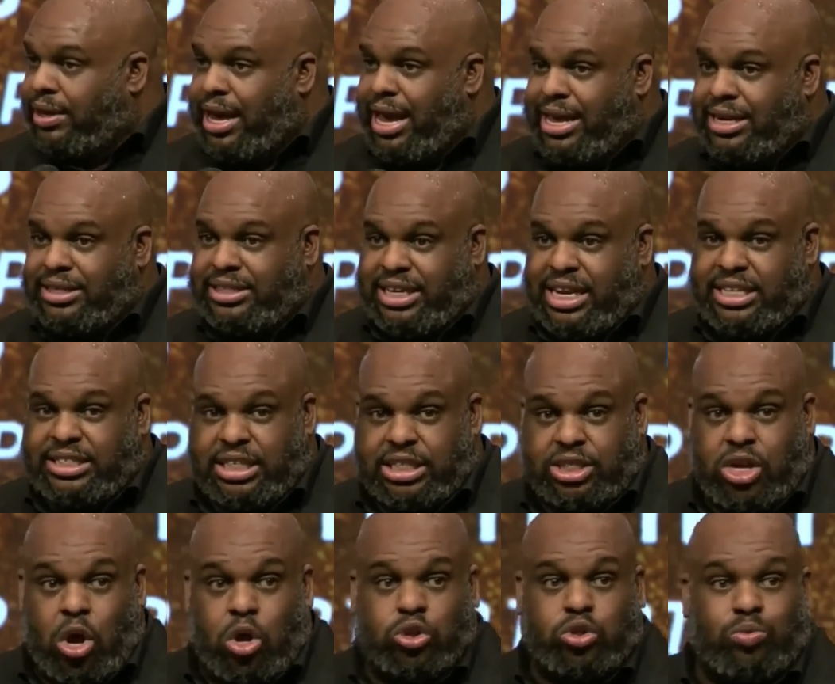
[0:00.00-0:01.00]
And
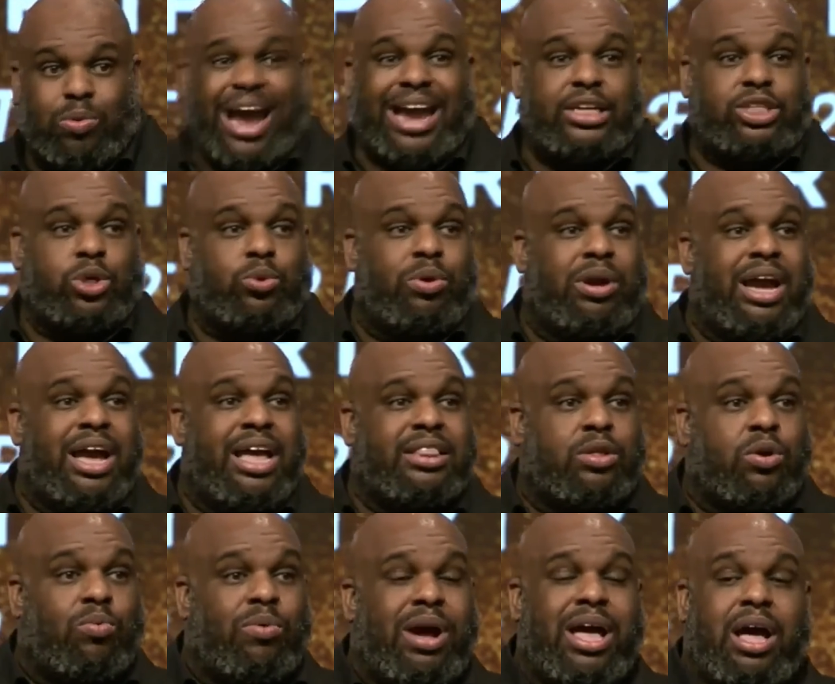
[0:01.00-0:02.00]
Jesus goes right to her
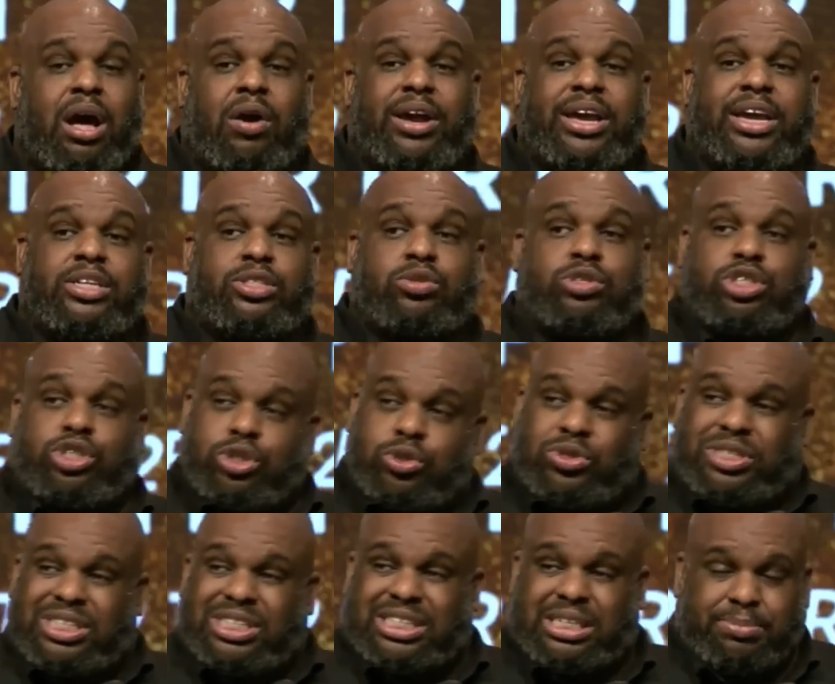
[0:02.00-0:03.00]
at the well,
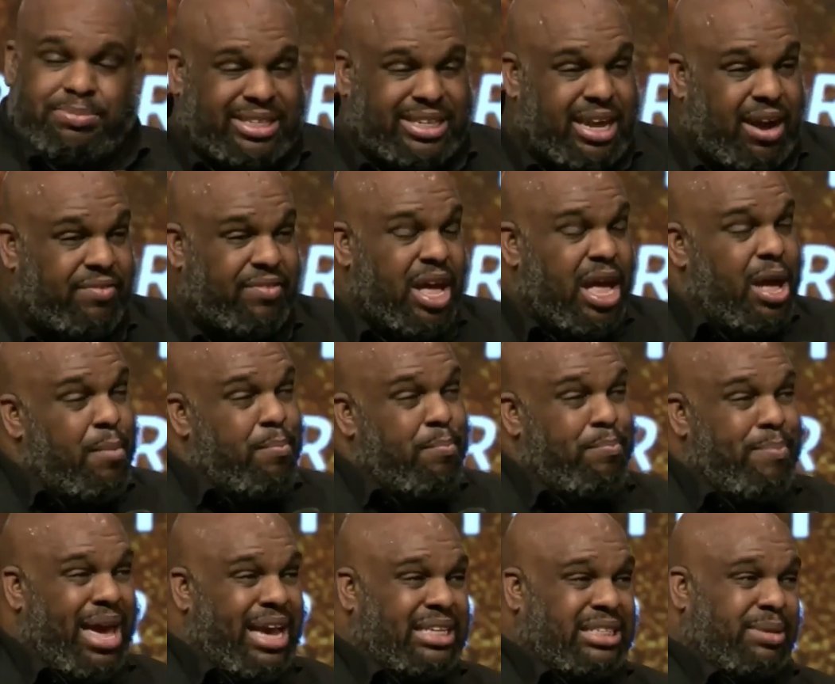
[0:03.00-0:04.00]
introduces himself,
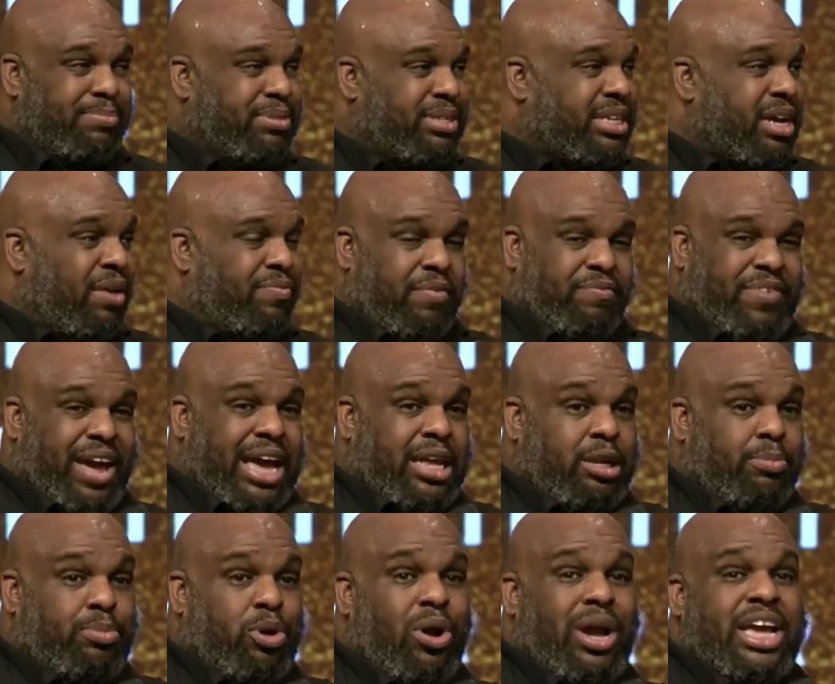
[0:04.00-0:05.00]
makes himself
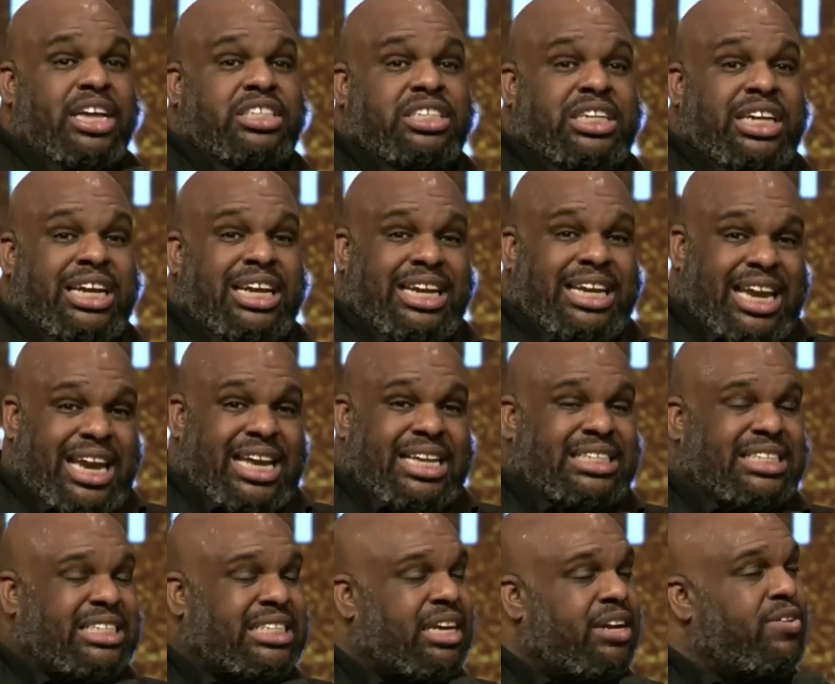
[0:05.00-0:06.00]
available, and she
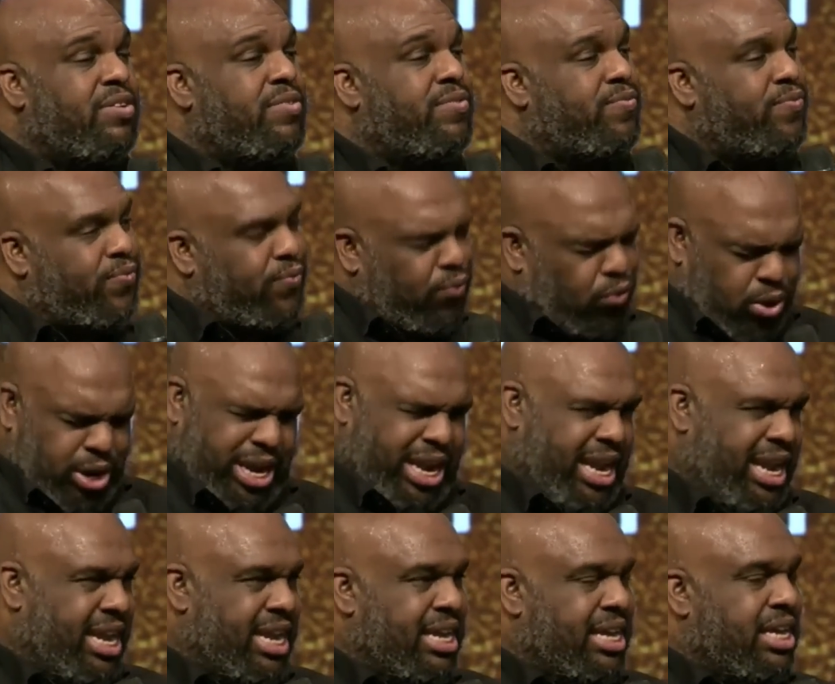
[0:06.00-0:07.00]
gets
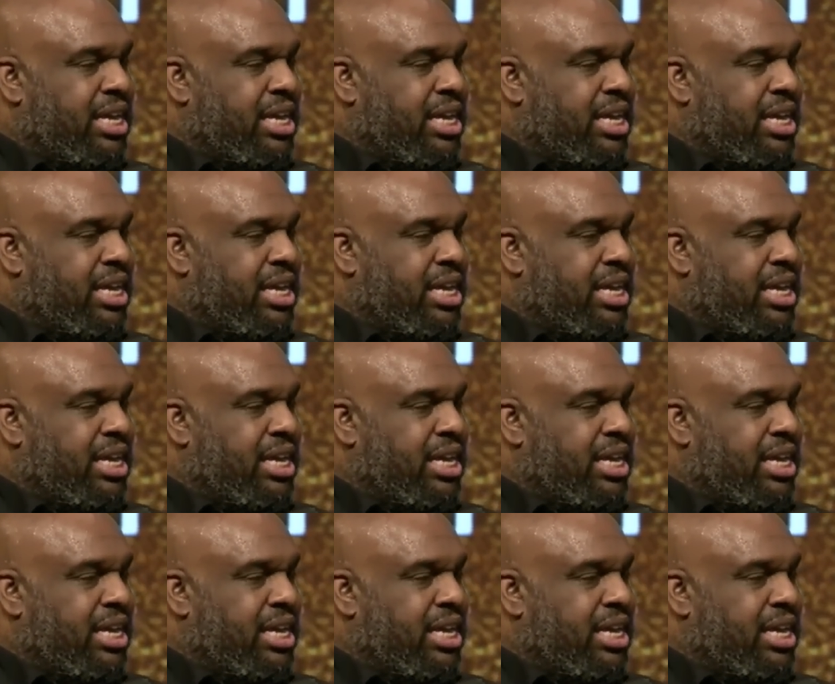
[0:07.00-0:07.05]
free.